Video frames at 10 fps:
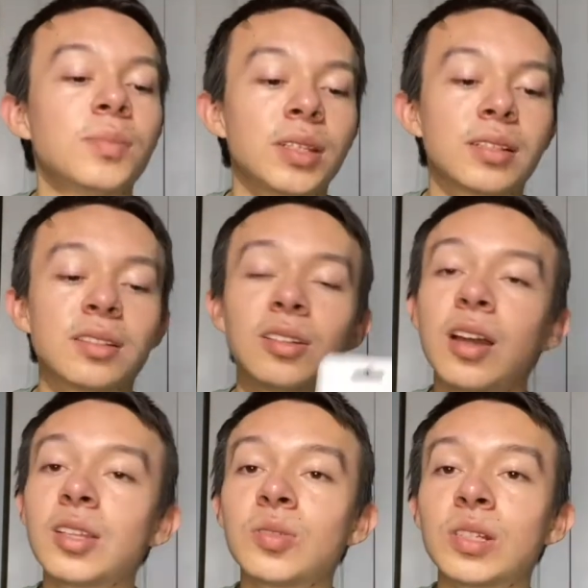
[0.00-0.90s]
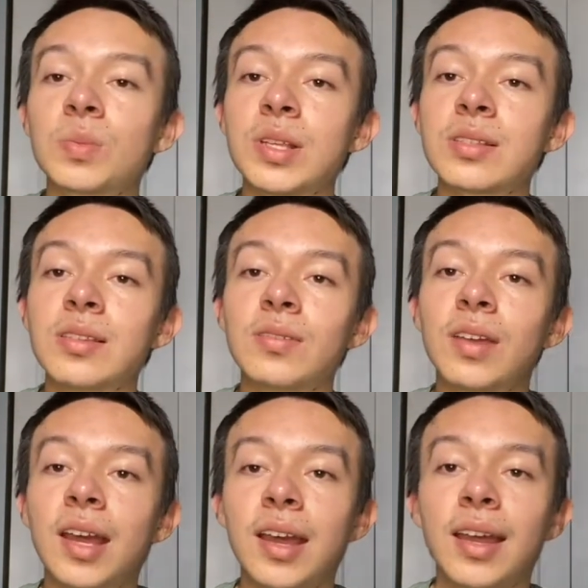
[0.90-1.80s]
because they're not too expensive
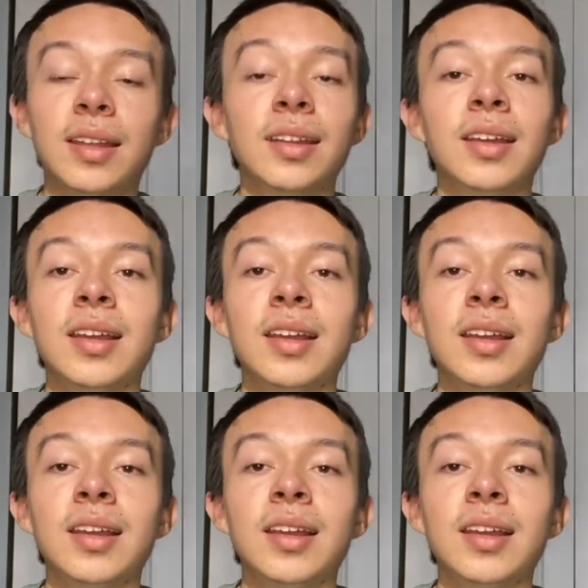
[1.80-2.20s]
and